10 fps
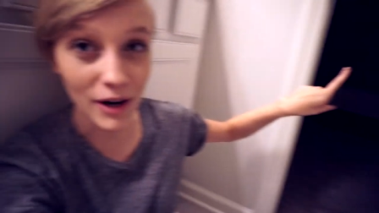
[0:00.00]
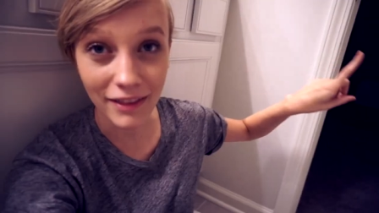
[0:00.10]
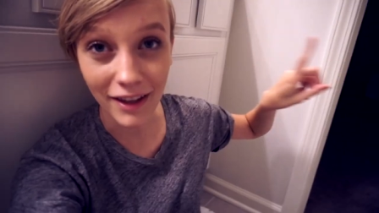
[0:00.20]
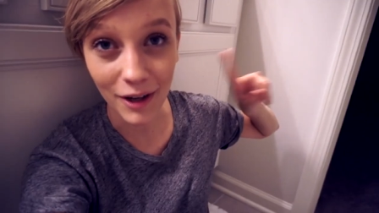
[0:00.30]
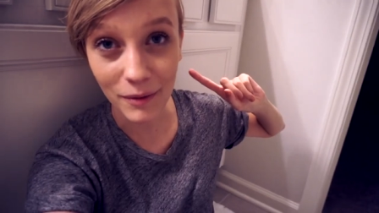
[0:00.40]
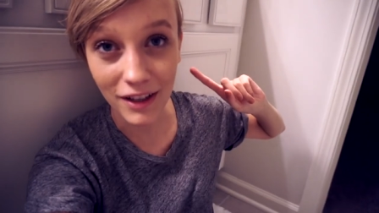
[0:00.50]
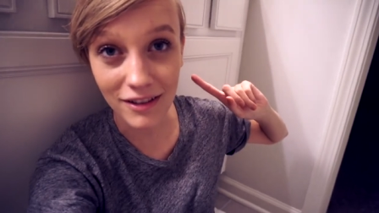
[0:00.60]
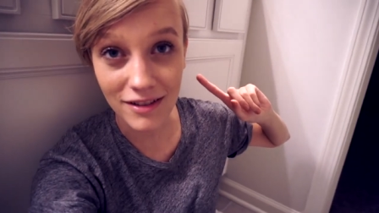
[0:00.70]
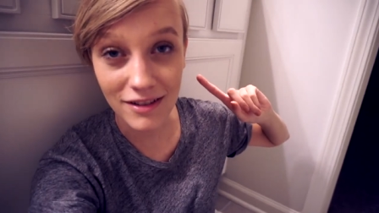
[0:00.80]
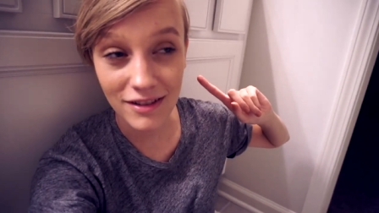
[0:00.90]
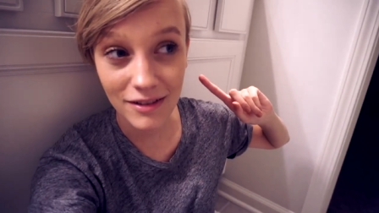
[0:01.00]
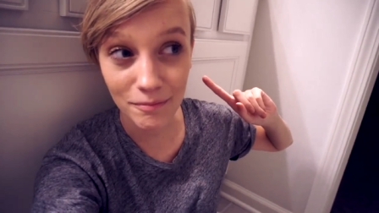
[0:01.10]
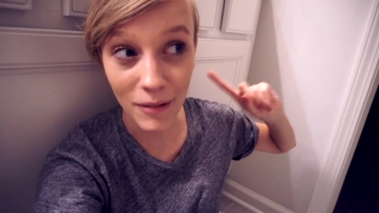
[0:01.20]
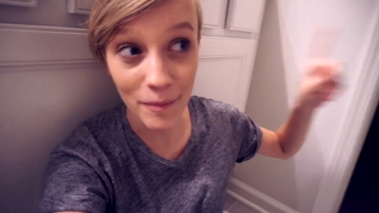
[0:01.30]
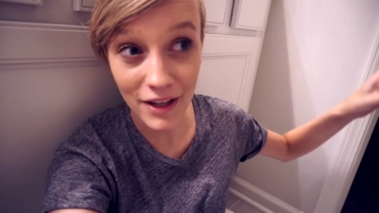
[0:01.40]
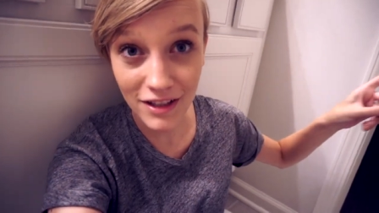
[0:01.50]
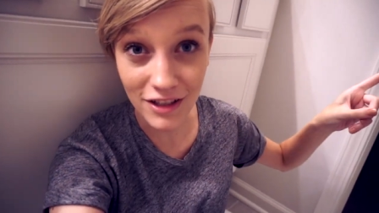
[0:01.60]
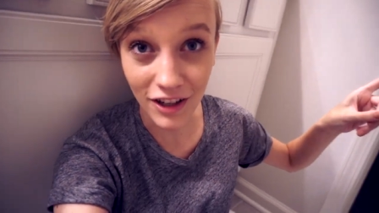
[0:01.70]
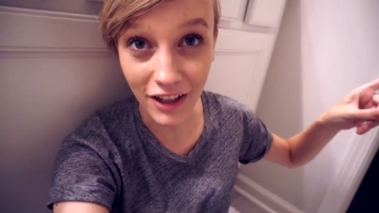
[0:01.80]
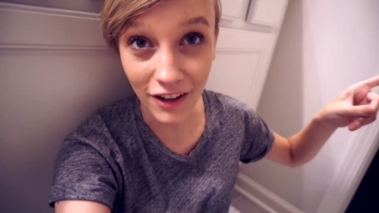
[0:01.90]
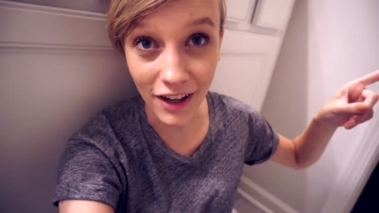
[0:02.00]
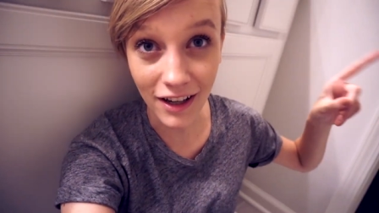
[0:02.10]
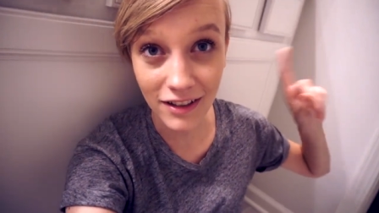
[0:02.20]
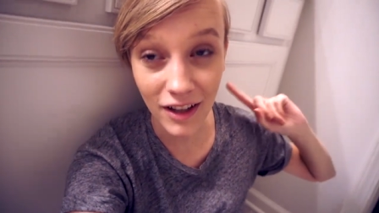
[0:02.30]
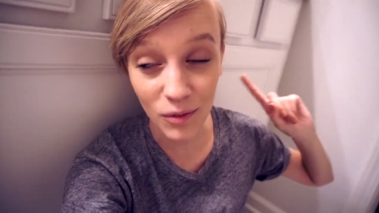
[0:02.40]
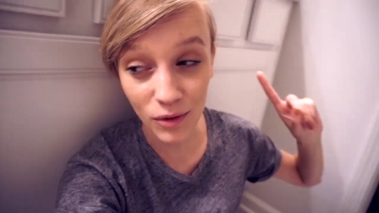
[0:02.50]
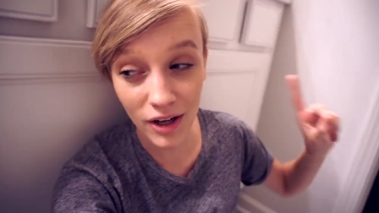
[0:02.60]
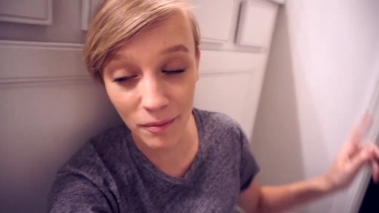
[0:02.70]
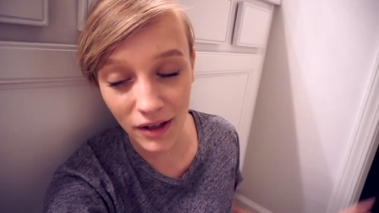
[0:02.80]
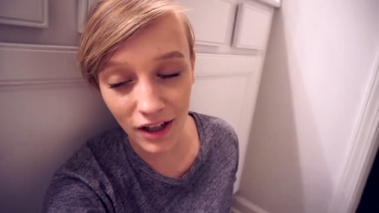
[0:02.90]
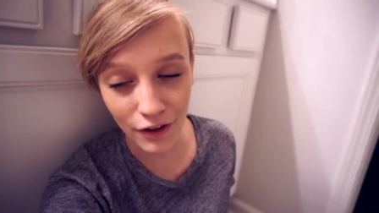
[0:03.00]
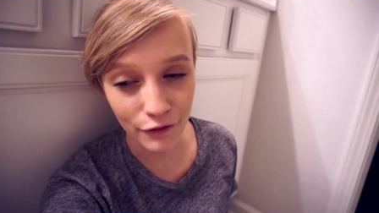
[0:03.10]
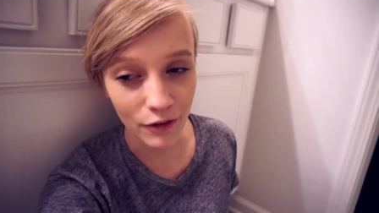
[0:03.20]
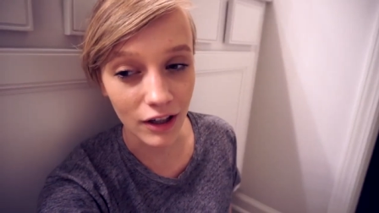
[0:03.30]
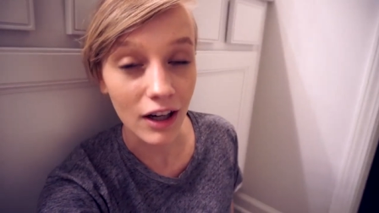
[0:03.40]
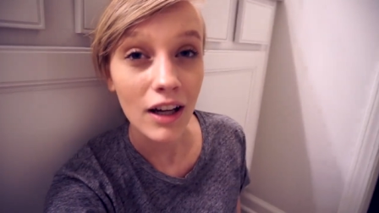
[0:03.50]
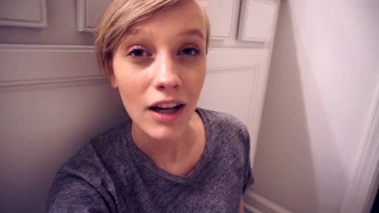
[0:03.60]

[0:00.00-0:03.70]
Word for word: right there because my bed is not here yet and will not be here for